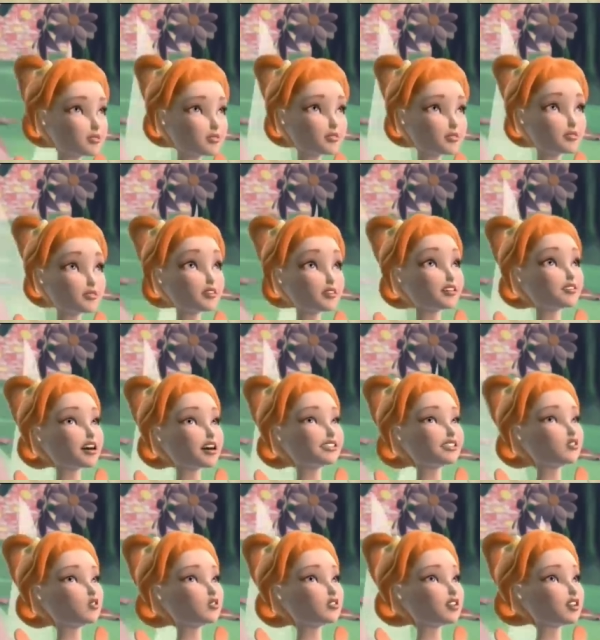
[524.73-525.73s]
or
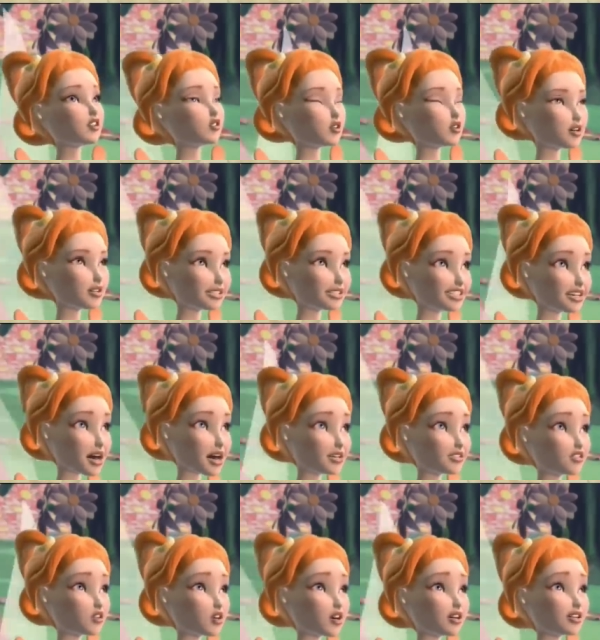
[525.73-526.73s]
the sometimes
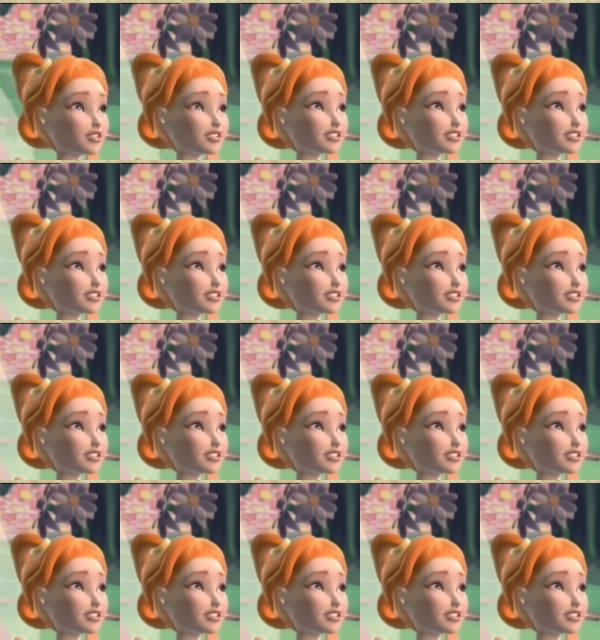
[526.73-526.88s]
awkward voice